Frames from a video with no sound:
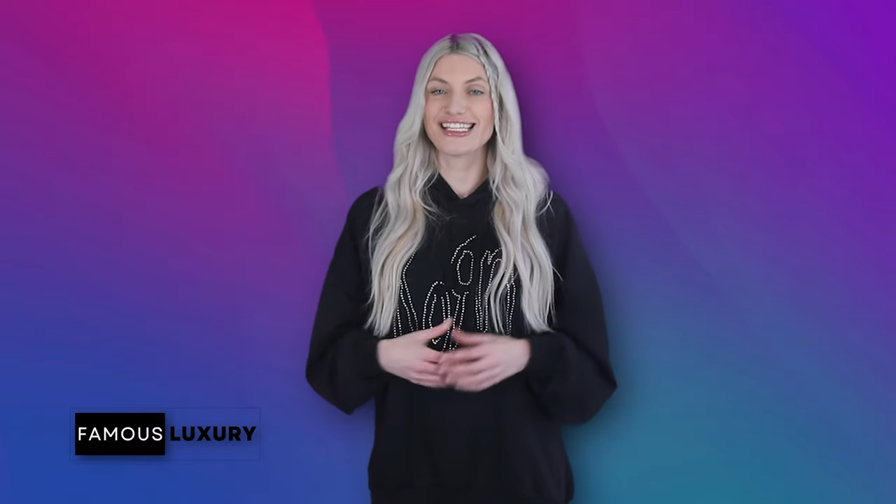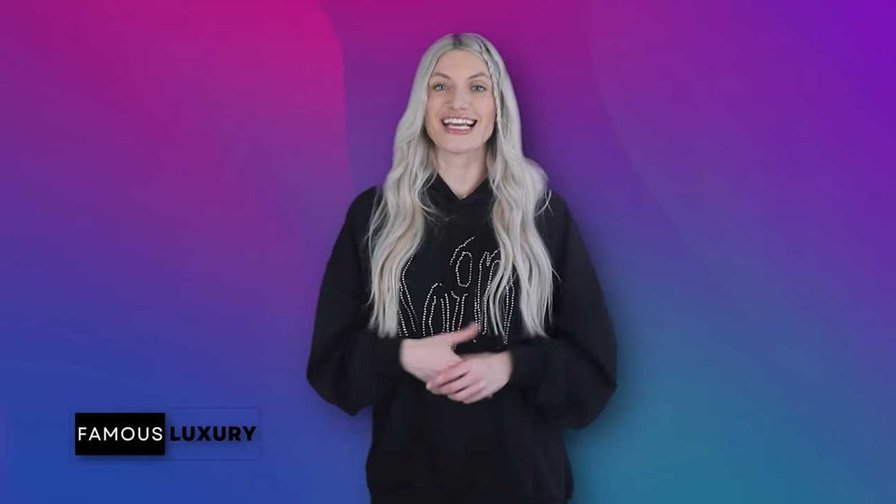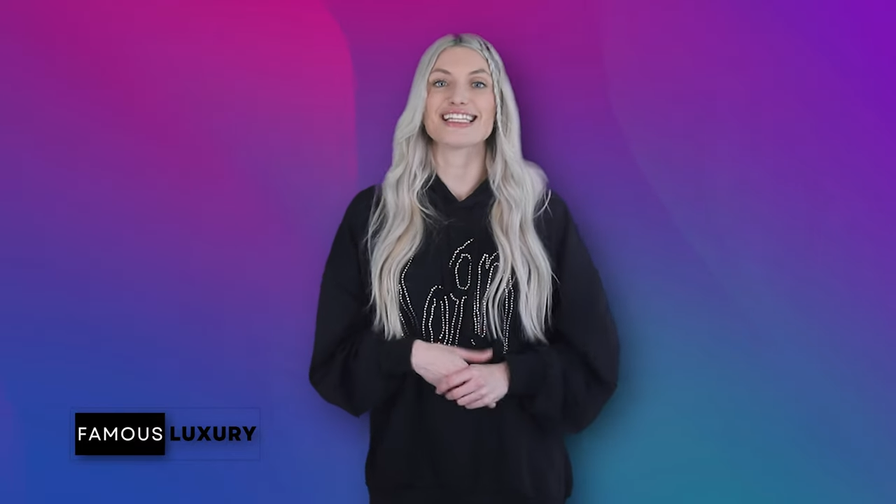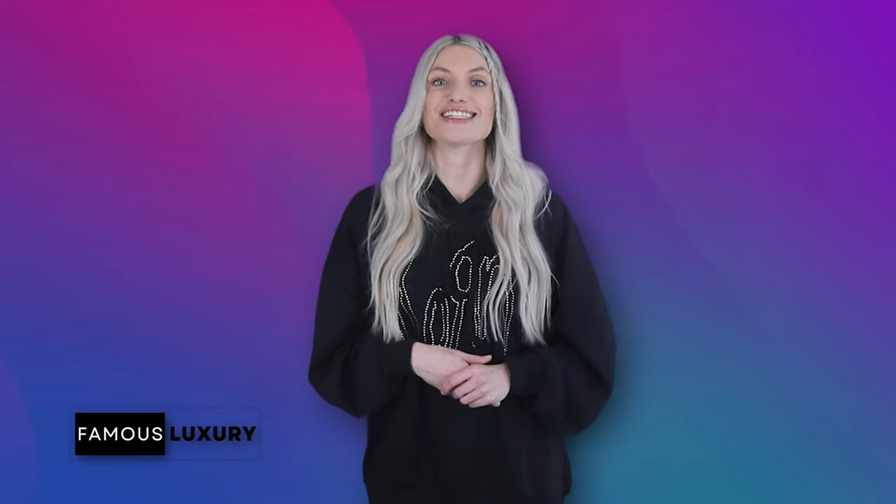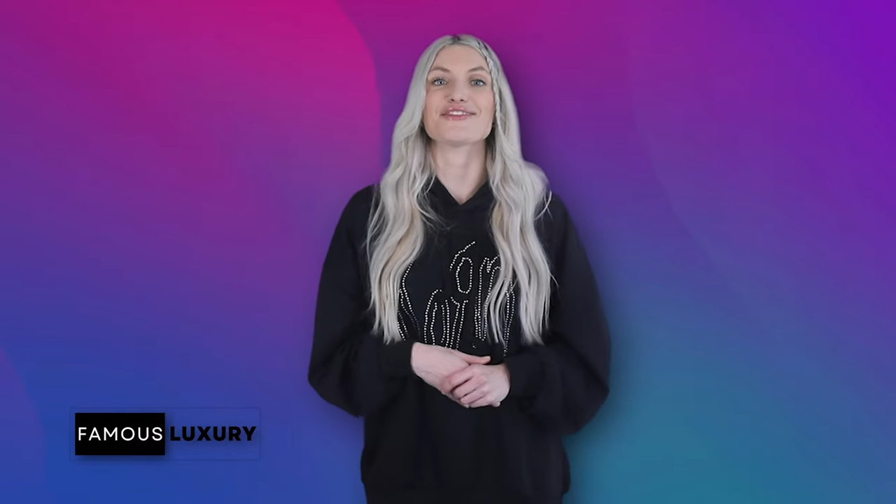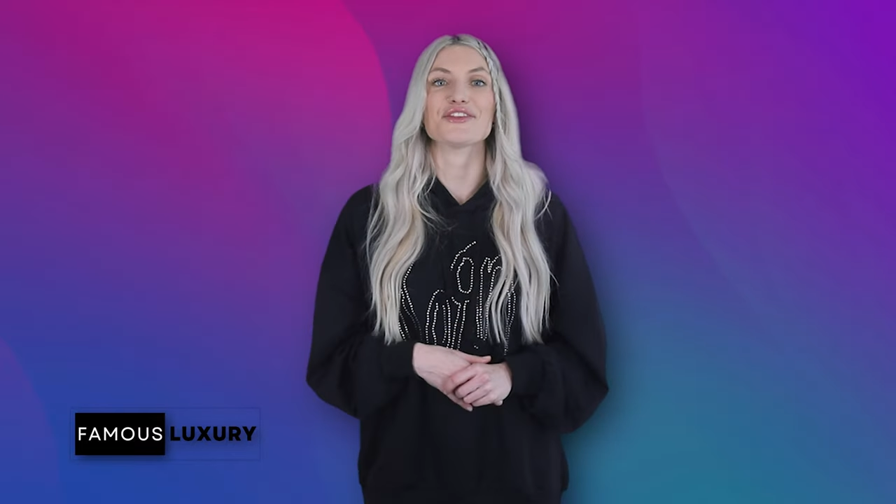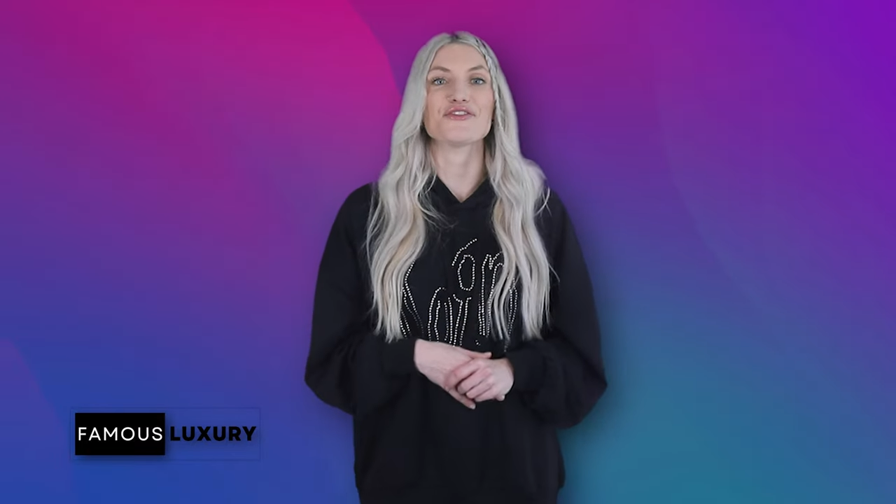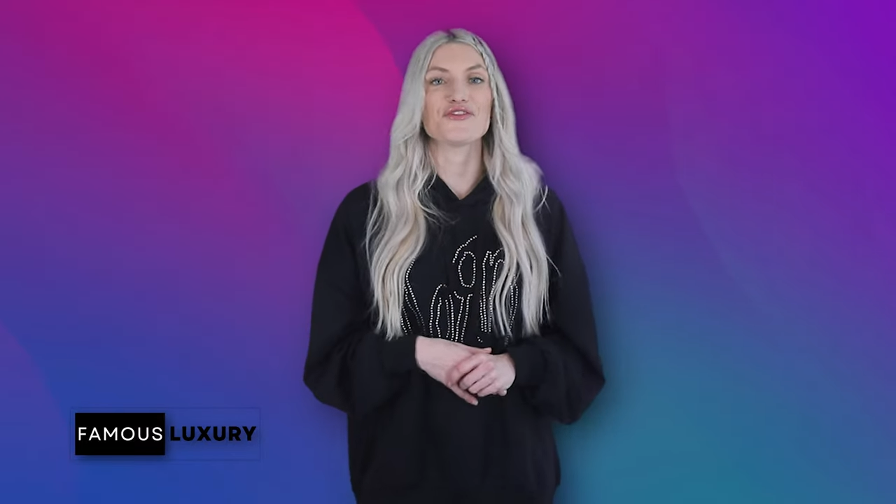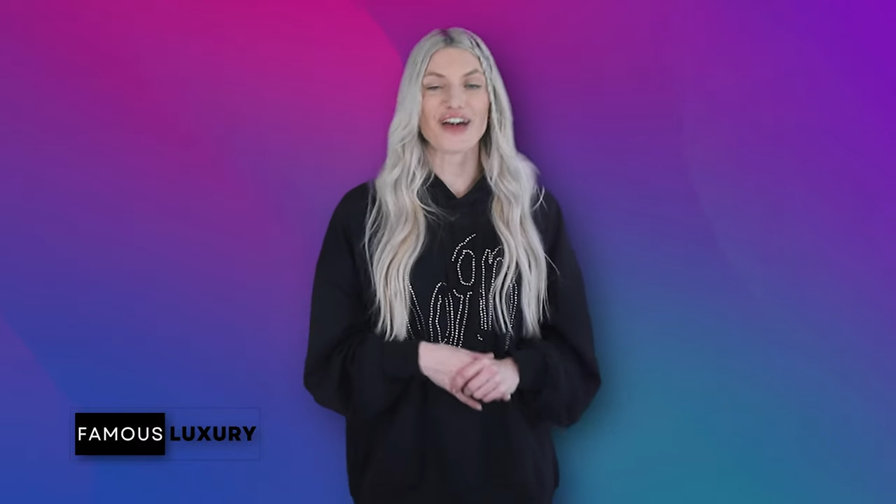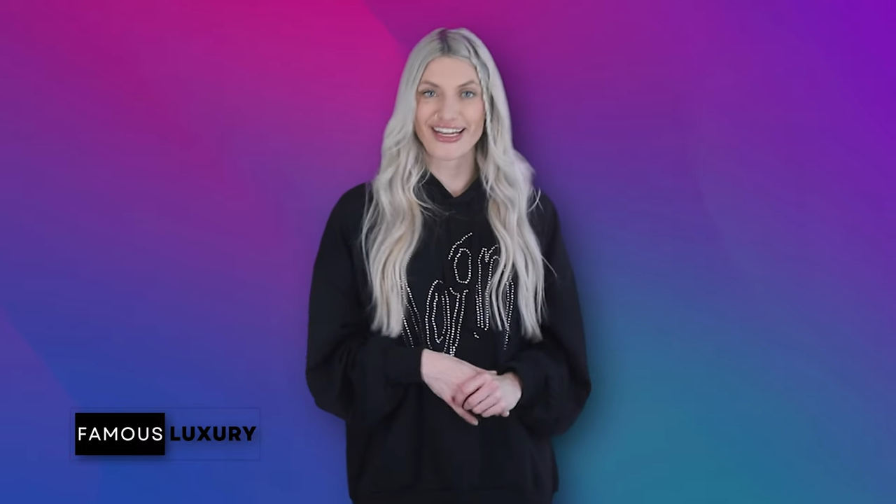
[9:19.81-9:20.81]
taste for the
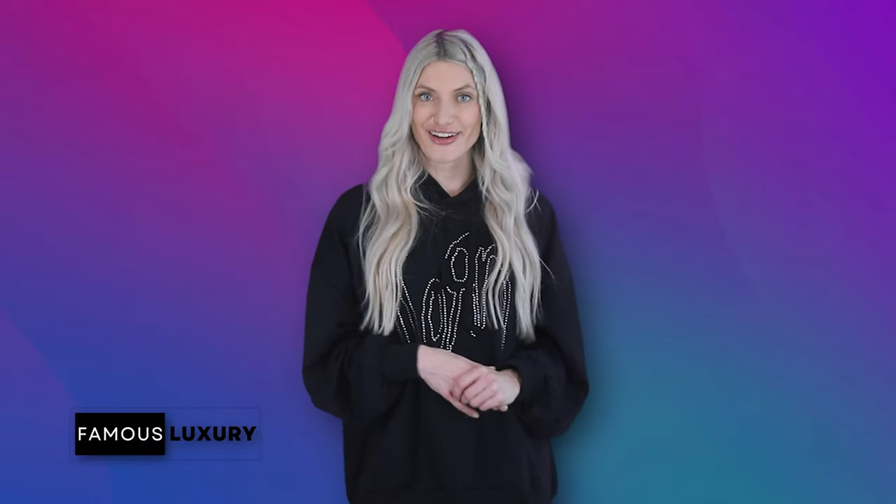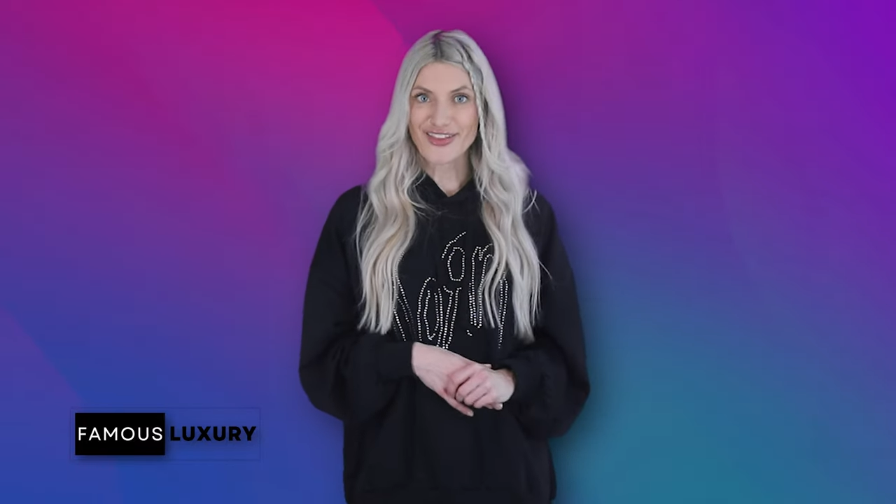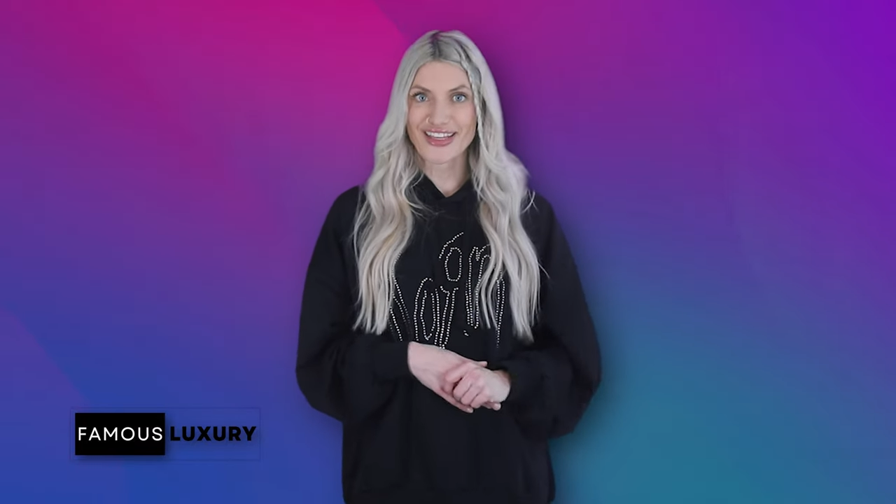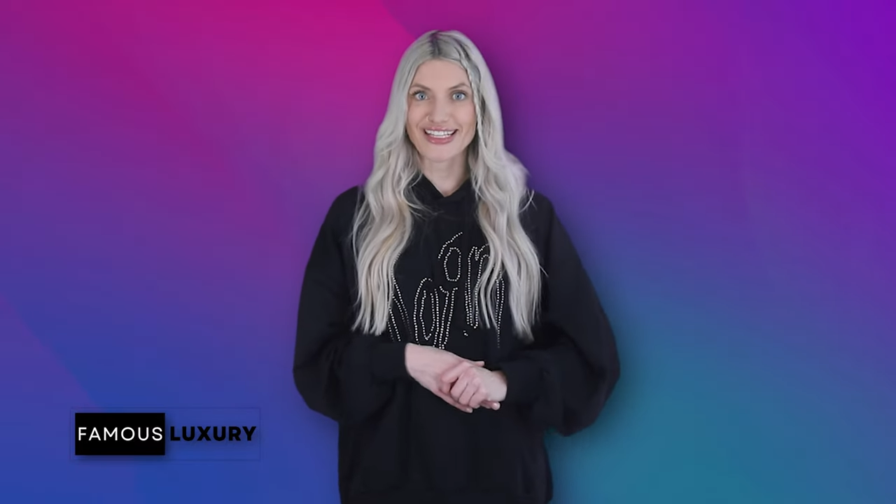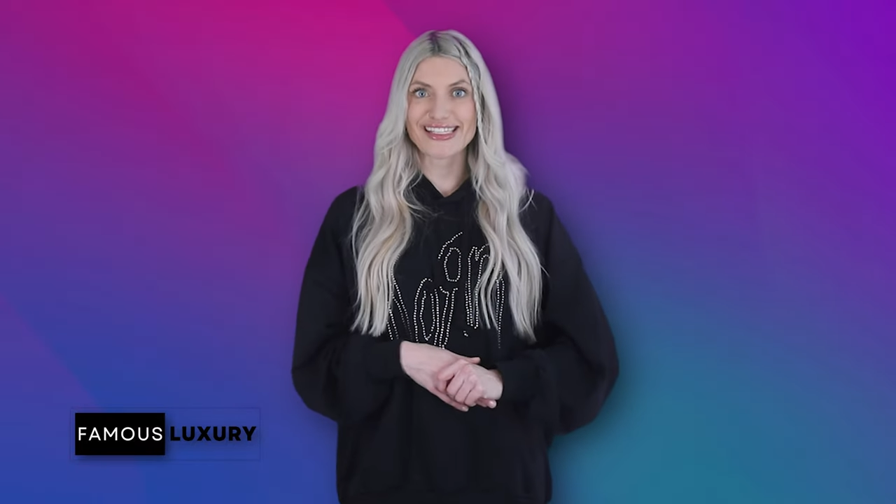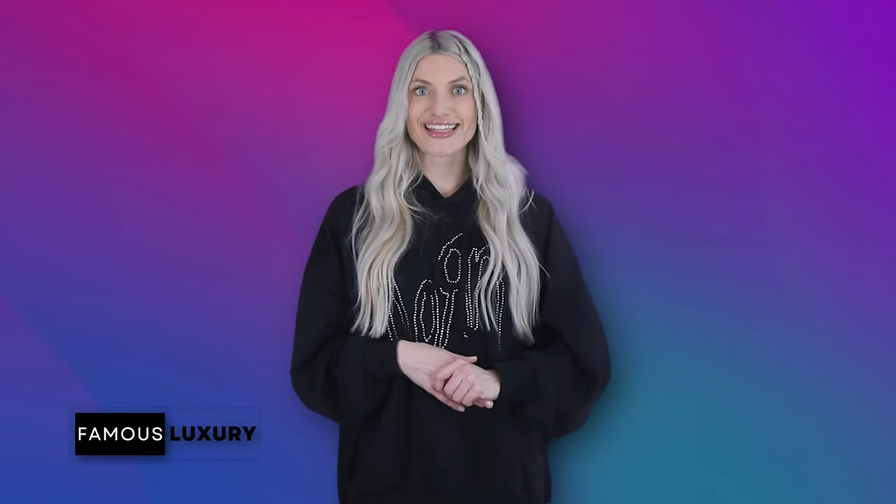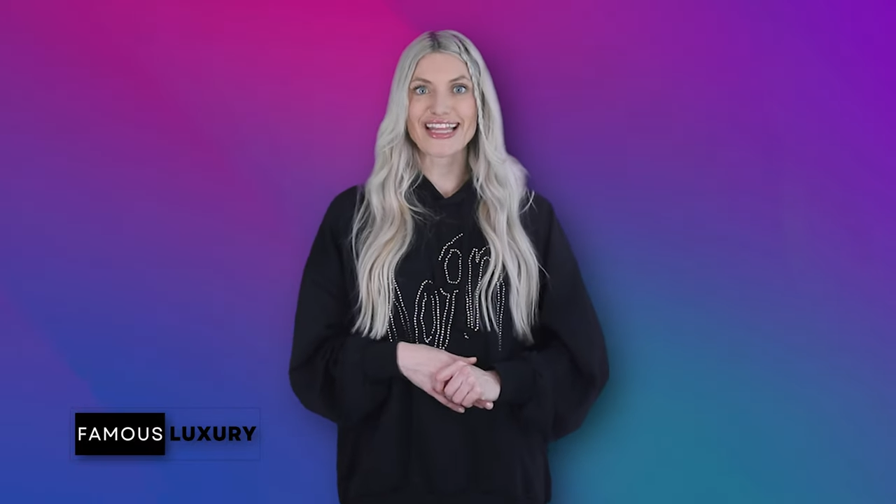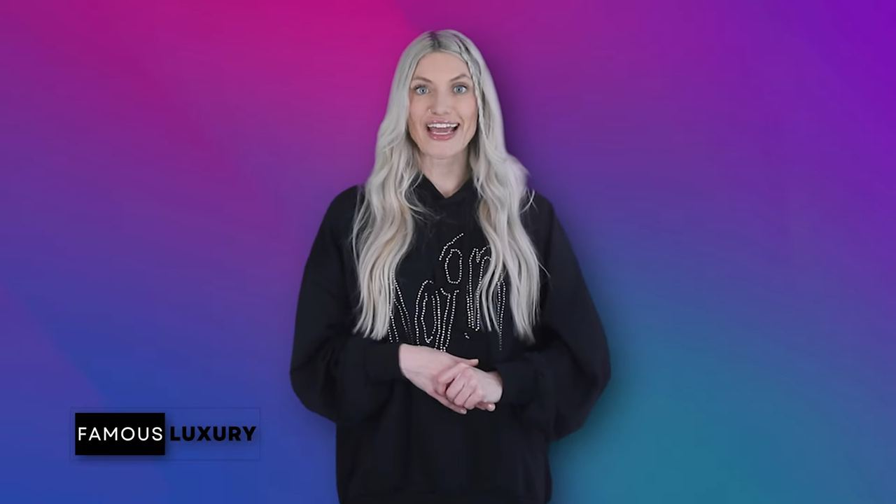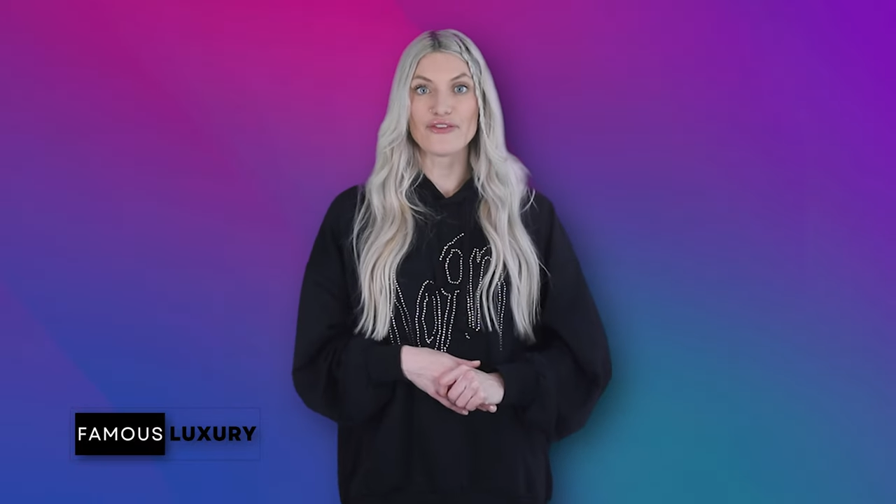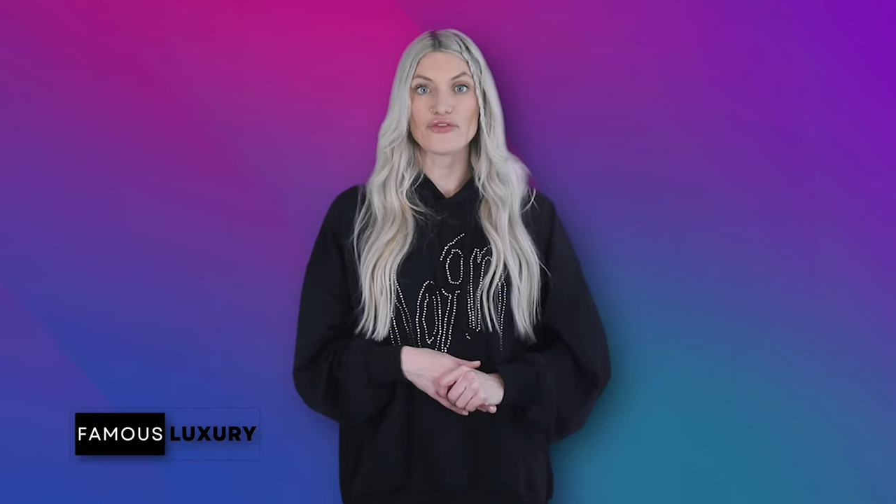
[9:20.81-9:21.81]
finer things in
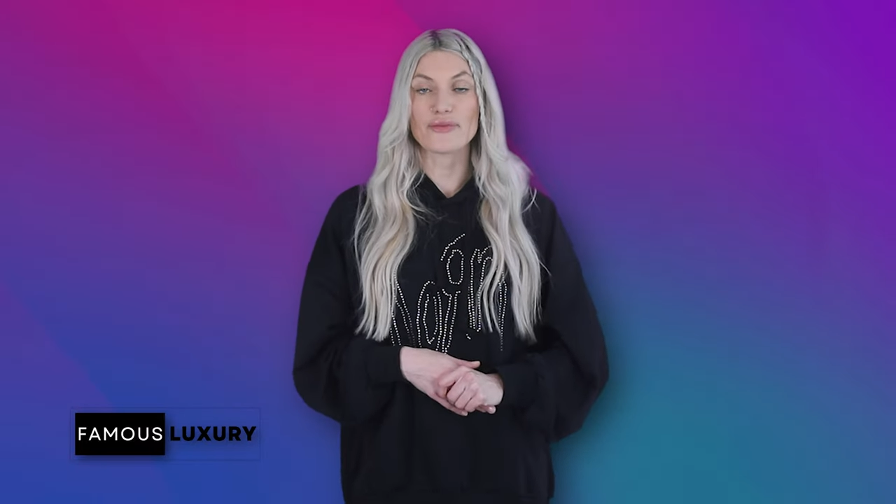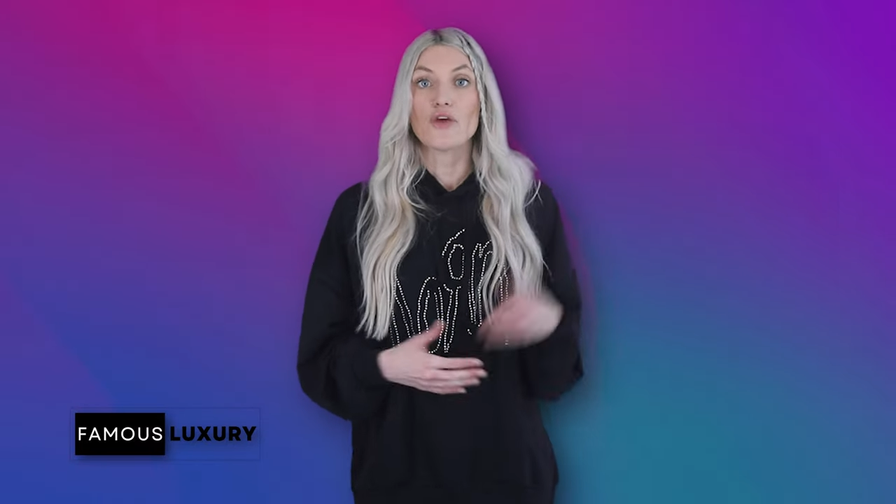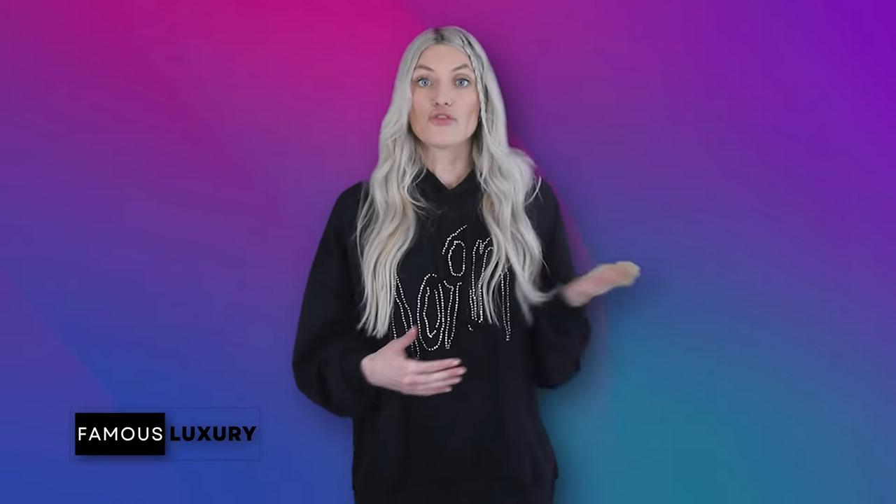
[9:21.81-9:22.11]
life.